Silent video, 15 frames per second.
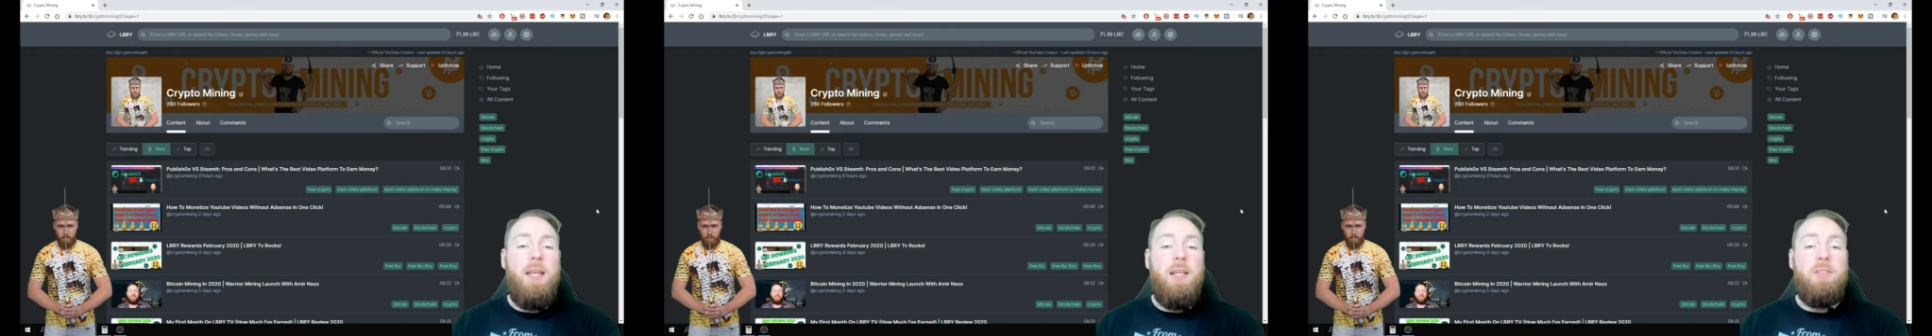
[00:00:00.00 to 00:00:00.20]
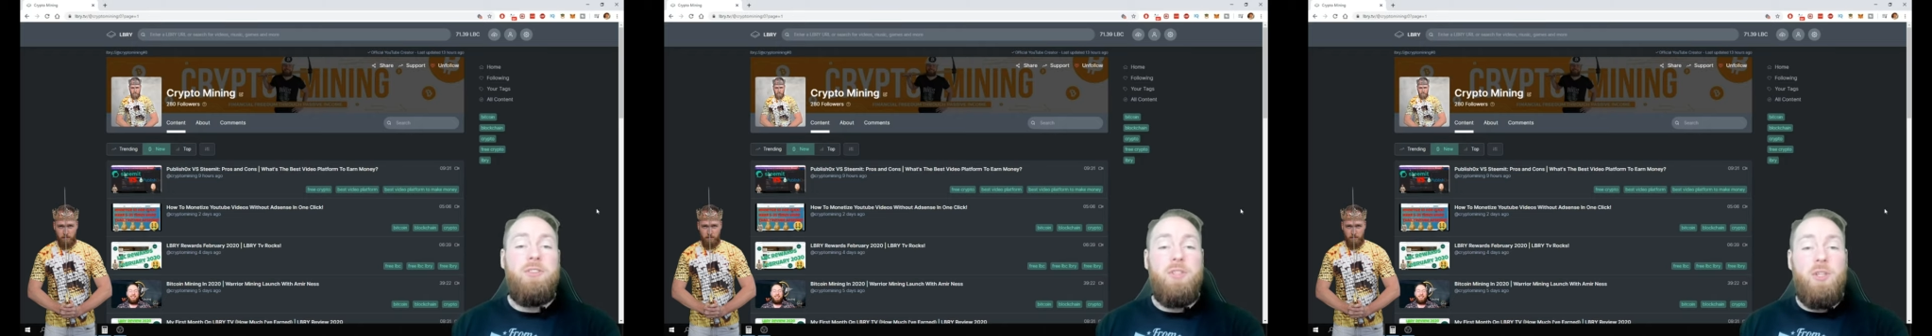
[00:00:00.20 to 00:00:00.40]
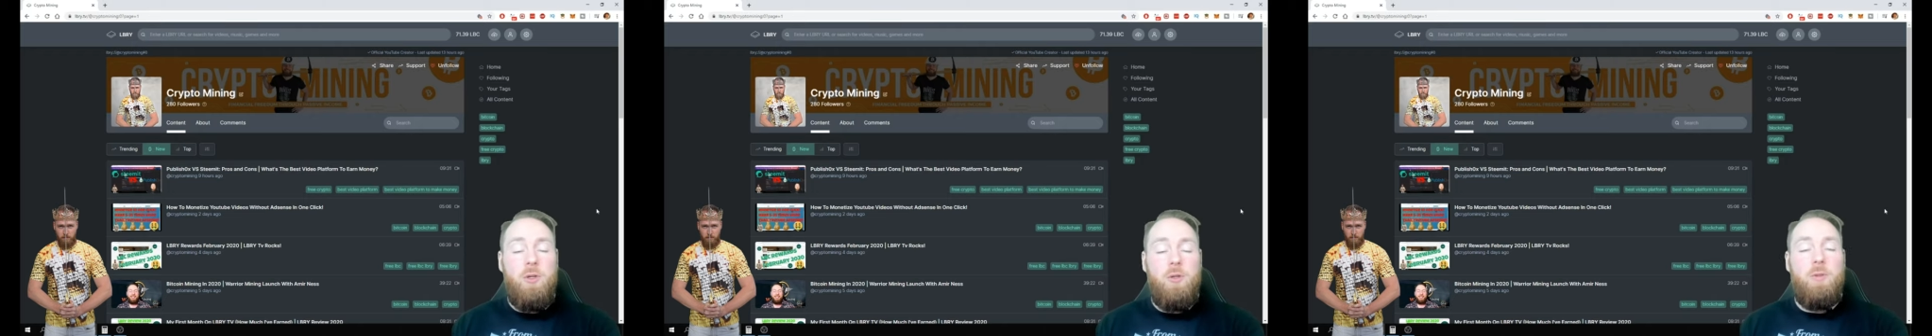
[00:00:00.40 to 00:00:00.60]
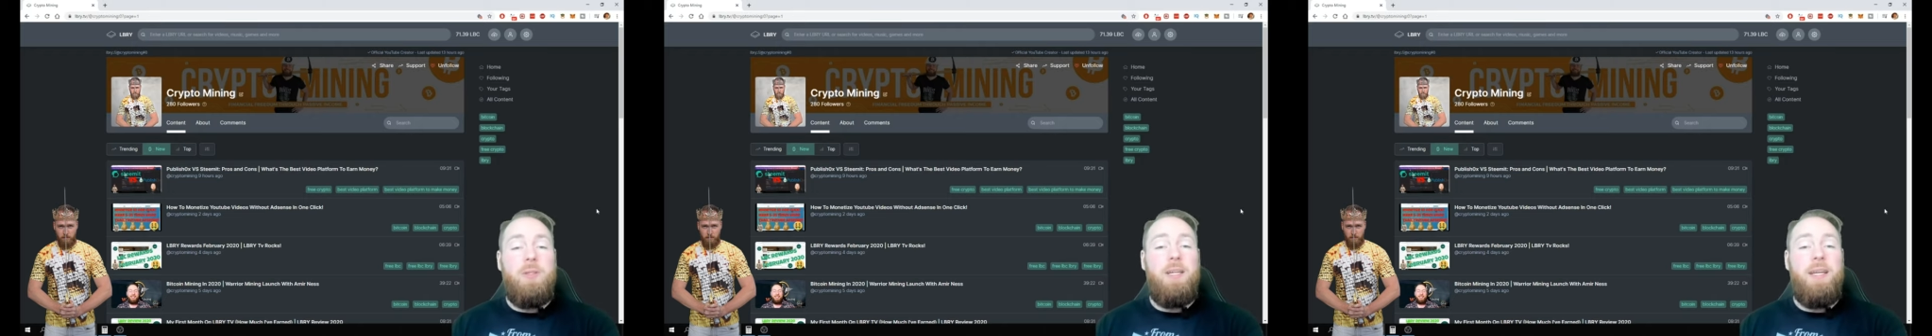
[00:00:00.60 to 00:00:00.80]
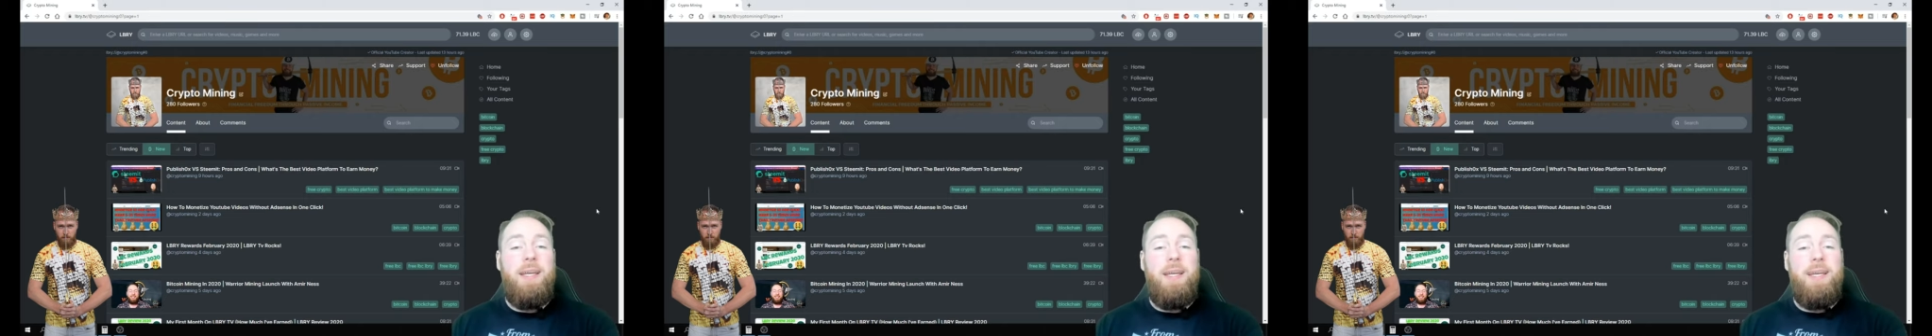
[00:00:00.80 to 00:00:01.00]
So,
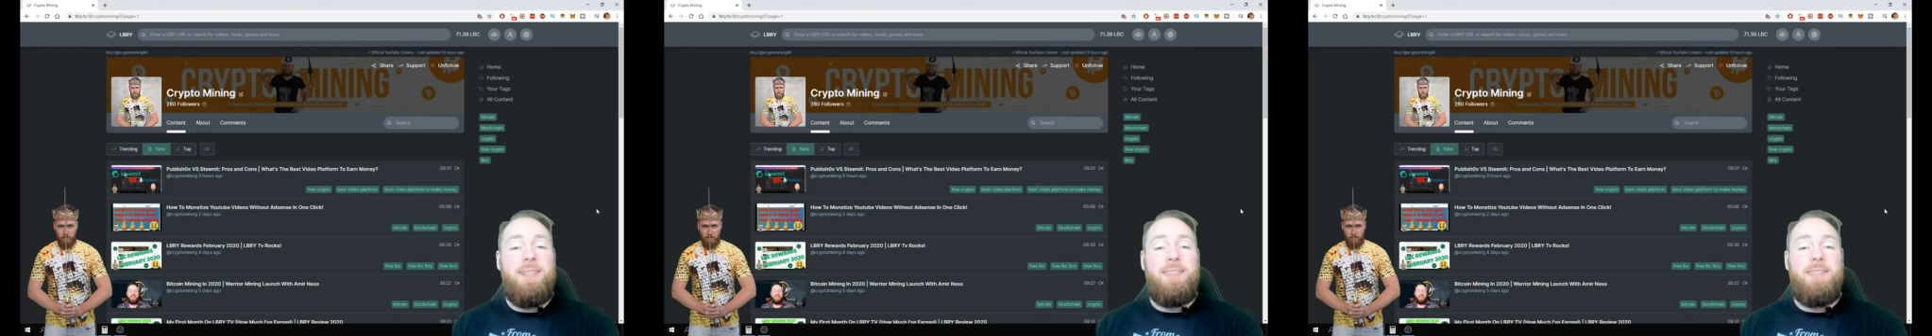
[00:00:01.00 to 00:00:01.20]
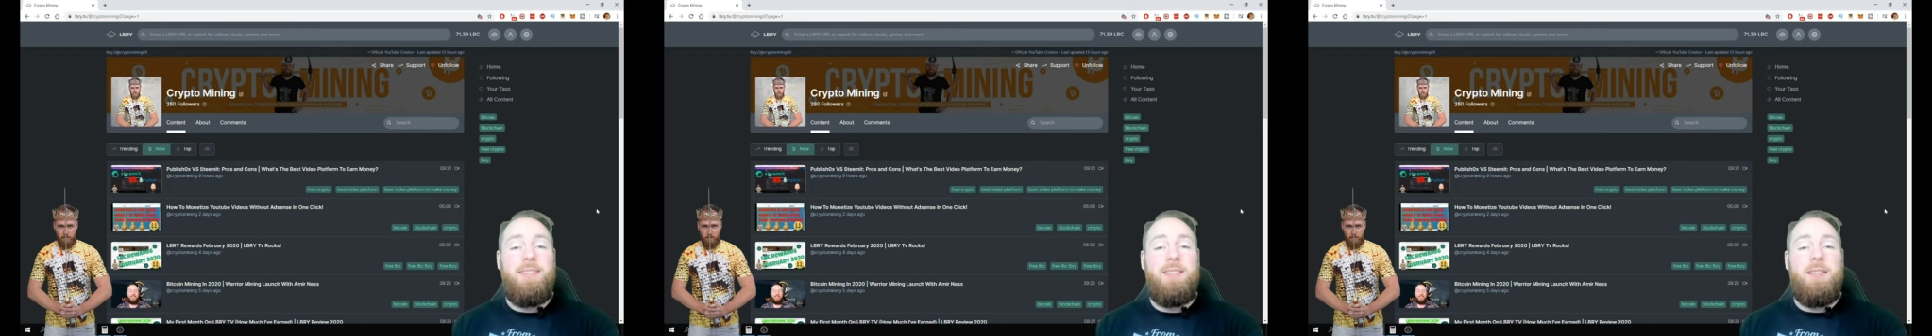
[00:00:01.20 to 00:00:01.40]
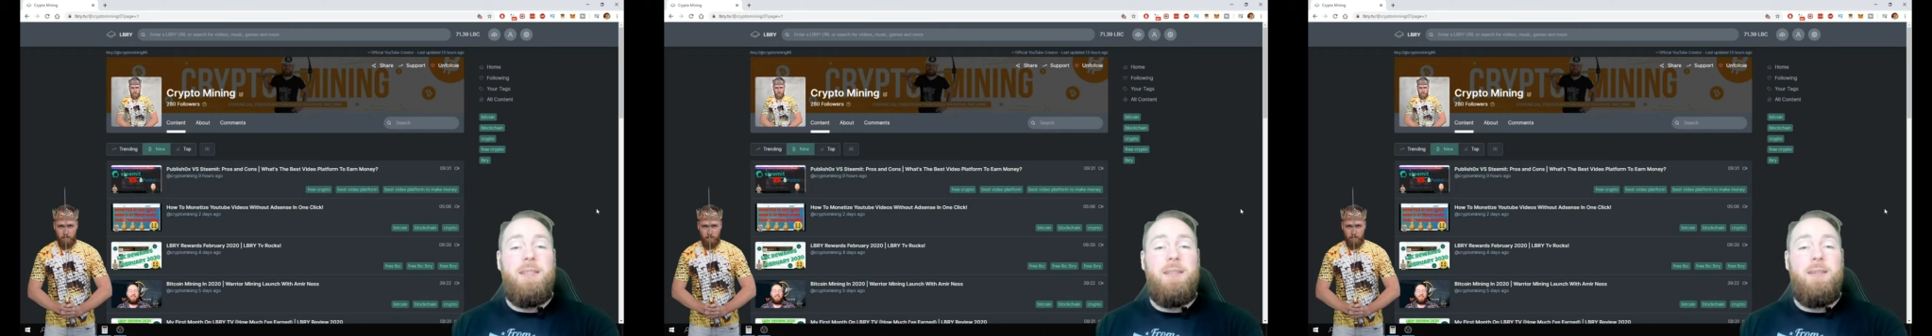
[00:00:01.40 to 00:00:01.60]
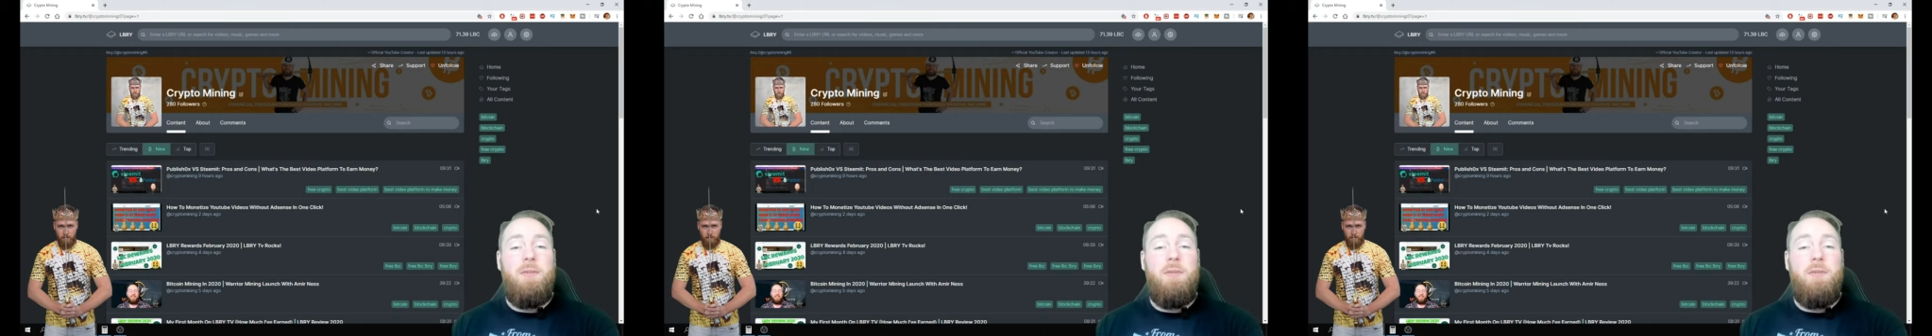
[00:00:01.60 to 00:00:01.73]
it's